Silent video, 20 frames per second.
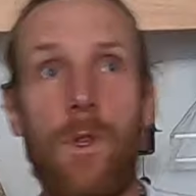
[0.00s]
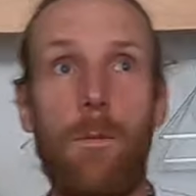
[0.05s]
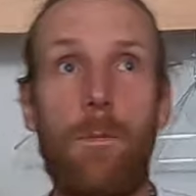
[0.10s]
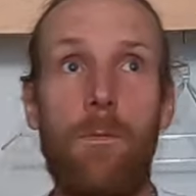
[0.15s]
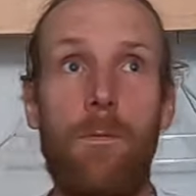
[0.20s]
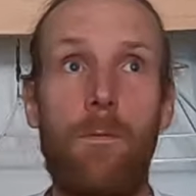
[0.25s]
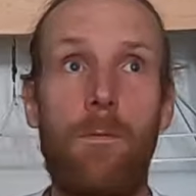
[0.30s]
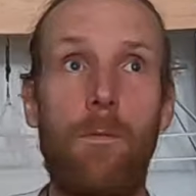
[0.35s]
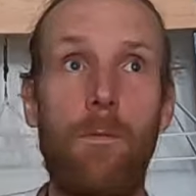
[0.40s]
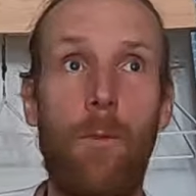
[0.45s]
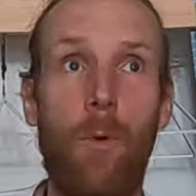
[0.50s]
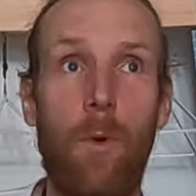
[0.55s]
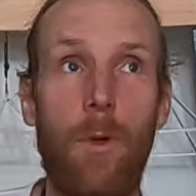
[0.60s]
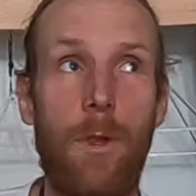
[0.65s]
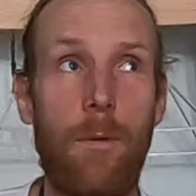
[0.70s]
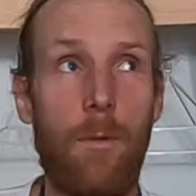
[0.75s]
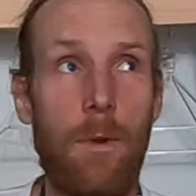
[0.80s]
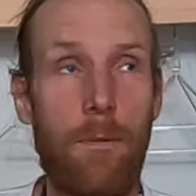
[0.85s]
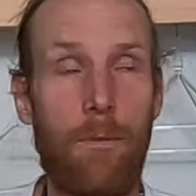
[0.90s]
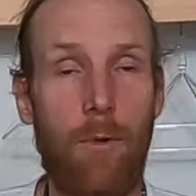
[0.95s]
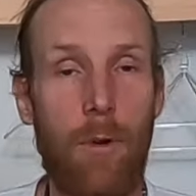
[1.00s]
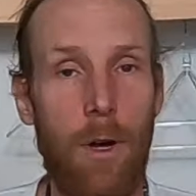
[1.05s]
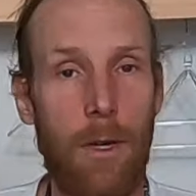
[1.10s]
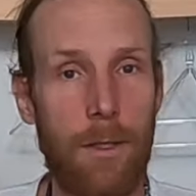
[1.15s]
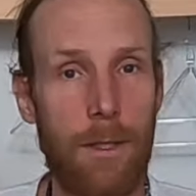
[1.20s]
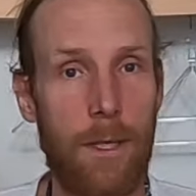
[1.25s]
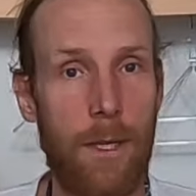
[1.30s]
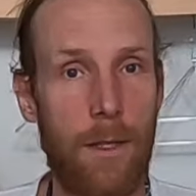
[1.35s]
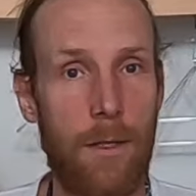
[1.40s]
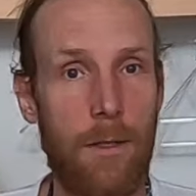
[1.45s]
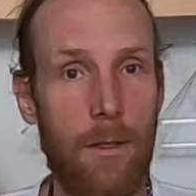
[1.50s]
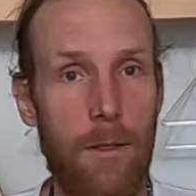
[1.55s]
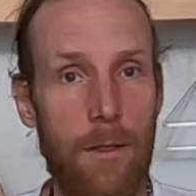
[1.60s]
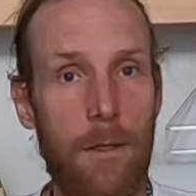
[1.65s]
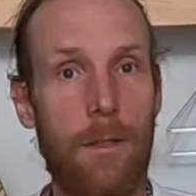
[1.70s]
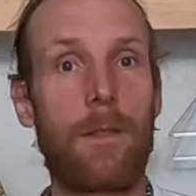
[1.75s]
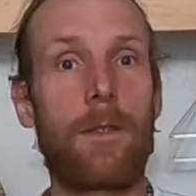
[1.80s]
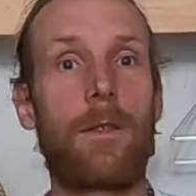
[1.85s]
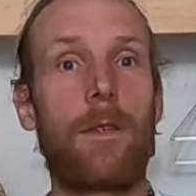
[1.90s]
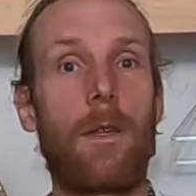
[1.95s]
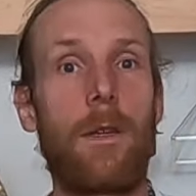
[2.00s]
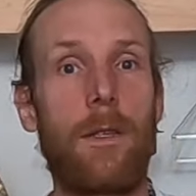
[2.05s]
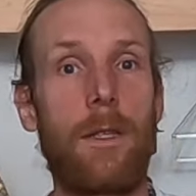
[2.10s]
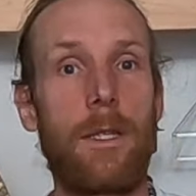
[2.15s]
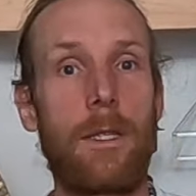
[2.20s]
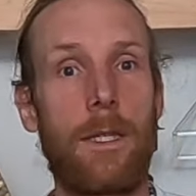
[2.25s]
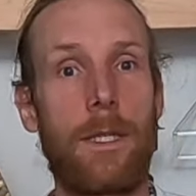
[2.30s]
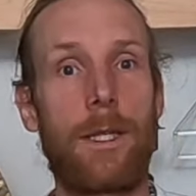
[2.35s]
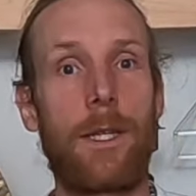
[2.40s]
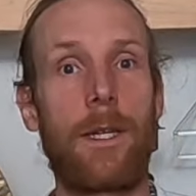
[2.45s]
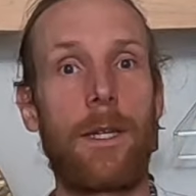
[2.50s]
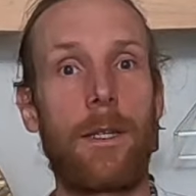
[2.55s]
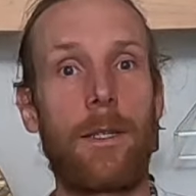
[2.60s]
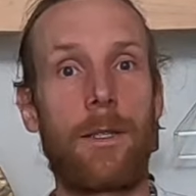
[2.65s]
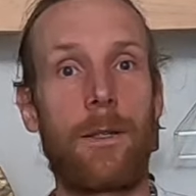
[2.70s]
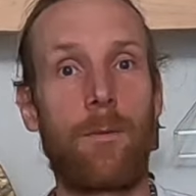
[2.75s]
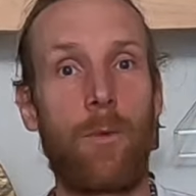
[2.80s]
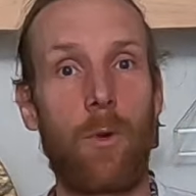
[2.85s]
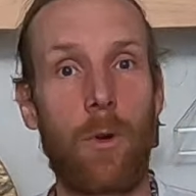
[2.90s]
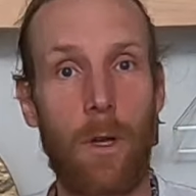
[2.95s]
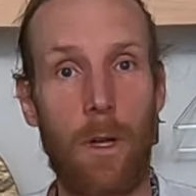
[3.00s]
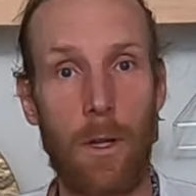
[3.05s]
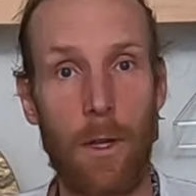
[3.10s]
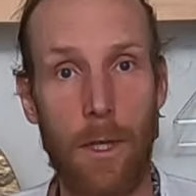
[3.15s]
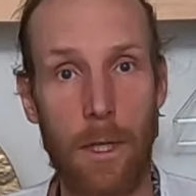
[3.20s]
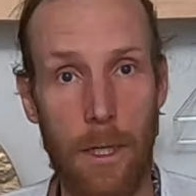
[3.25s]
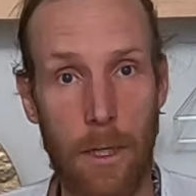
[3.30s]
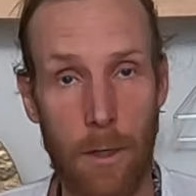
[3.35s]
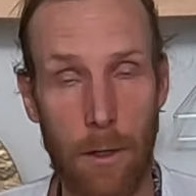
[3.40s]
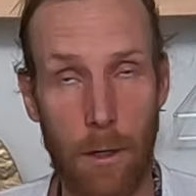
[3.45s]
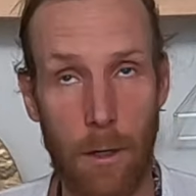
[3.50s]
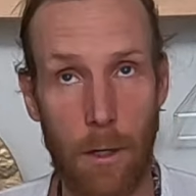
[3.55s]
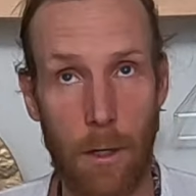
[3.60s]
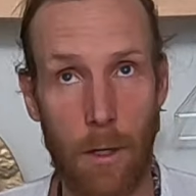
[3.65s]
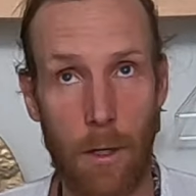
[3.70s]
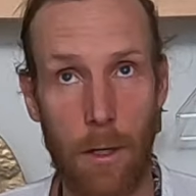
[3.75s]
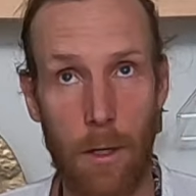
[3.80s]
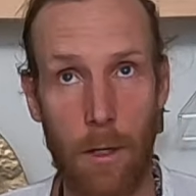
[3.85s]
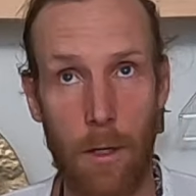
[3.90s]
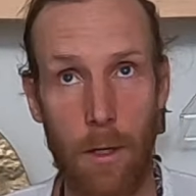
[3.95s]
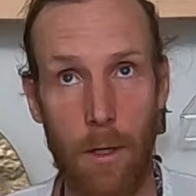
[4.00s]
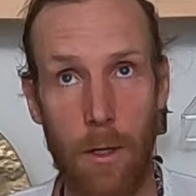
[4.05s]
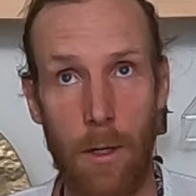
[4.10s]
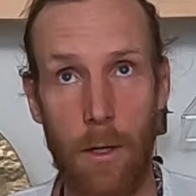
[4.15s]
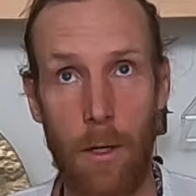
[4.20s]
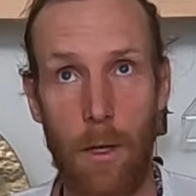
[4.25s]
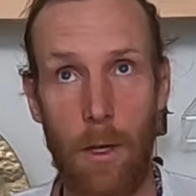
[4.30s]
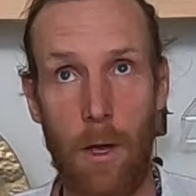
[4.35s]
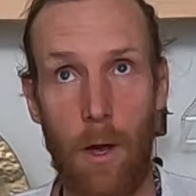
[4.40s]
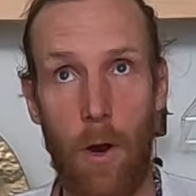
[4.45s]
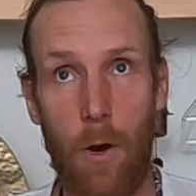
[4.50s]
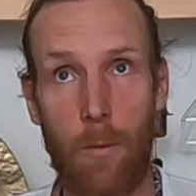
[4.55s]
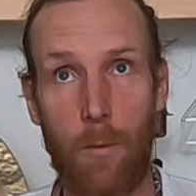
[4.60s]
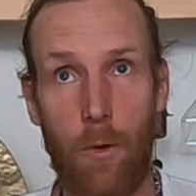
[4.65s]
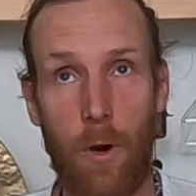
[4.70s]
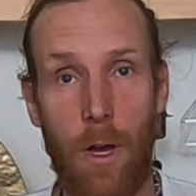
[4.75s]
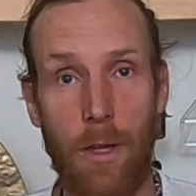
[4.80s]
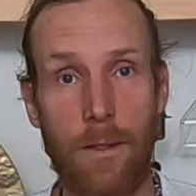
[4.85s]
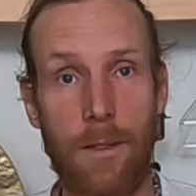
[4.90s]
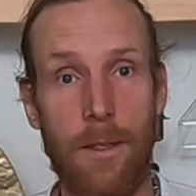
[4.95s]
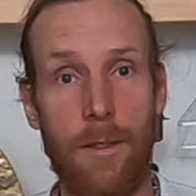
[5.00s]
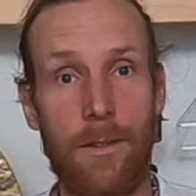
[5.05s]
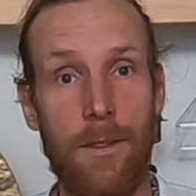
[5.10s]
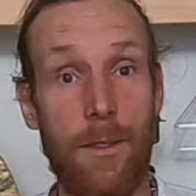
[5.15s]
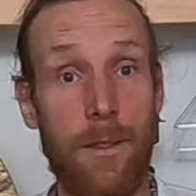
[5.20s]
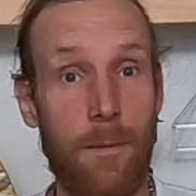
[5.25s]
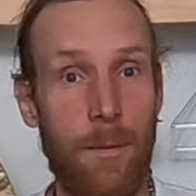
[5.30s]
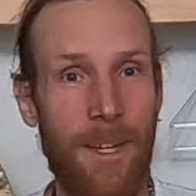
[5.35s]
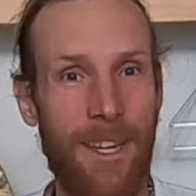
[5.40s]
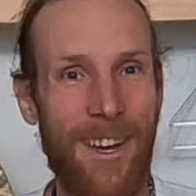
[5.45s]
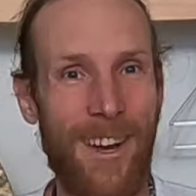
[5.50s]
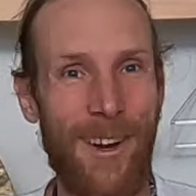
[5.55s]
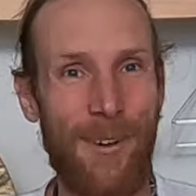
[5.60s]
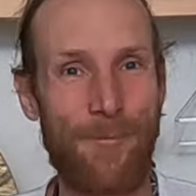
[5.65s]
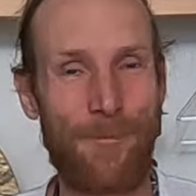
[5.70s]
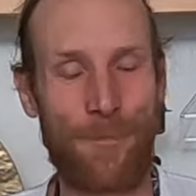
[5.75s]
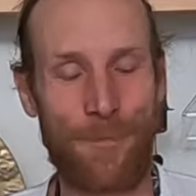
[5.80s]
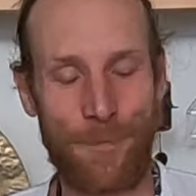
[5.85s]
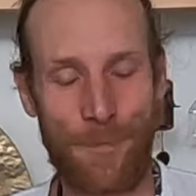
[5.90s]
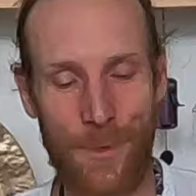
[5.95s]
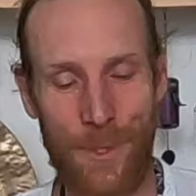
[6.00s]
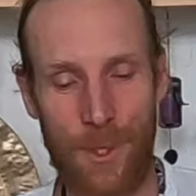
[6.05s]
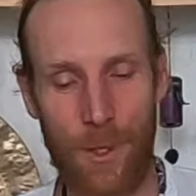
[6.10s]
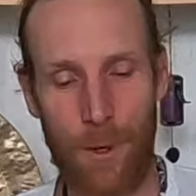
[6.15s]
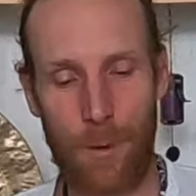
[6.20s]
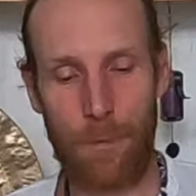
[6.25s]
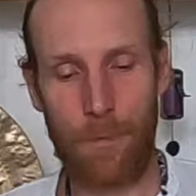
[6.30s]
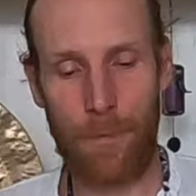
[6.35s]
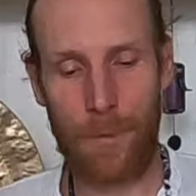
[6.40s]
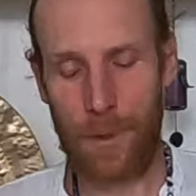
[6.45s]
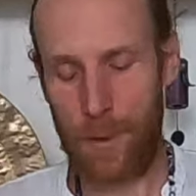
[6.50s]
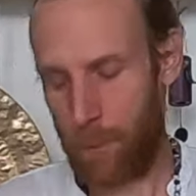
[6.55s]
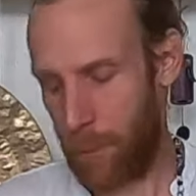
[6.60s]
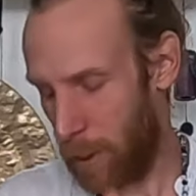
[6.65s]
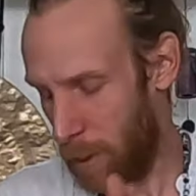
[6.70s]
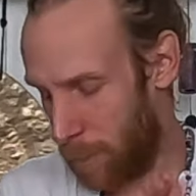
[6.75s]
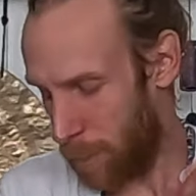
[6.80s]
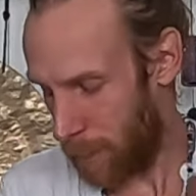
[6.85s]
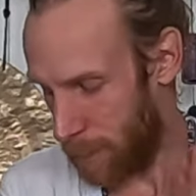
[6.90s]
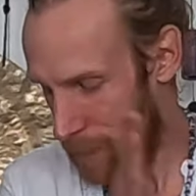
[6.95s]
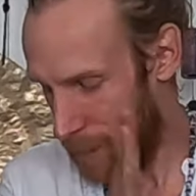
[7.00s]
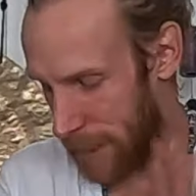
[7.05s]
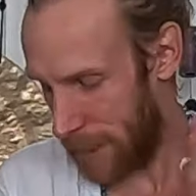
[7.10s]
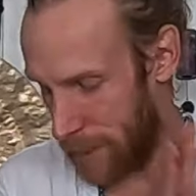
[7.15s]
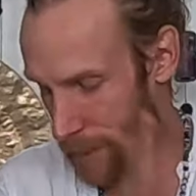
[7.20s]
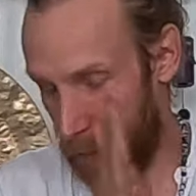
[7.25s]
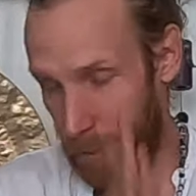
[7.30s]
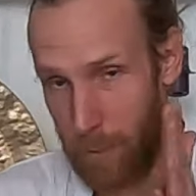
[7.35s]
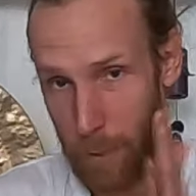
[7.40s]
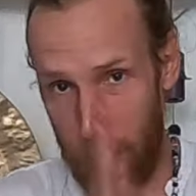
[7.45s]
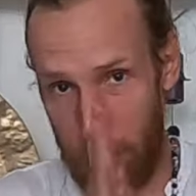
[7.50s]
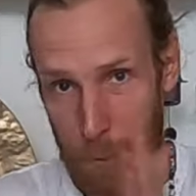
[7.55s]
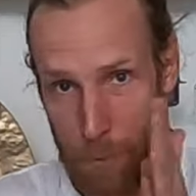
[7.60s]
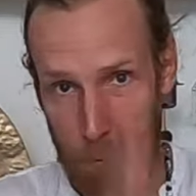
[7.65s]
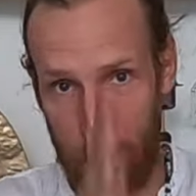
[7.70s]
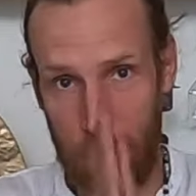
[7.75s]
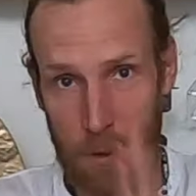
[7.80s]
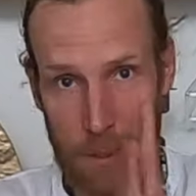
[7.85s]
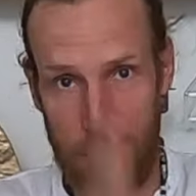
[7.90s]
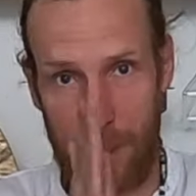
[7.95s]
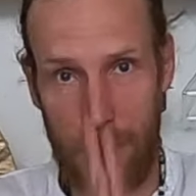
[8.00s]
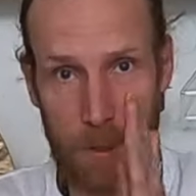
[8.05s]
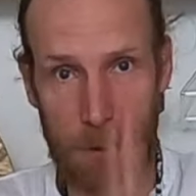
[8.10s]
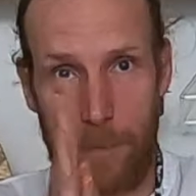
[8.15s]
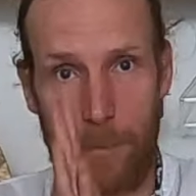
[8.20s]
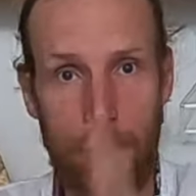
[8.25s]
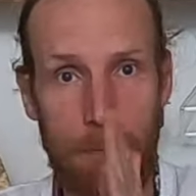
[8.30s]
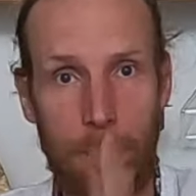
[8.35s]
The more that we process these things, the more clear our processes become. So let's bring our palms together and rub them brisk.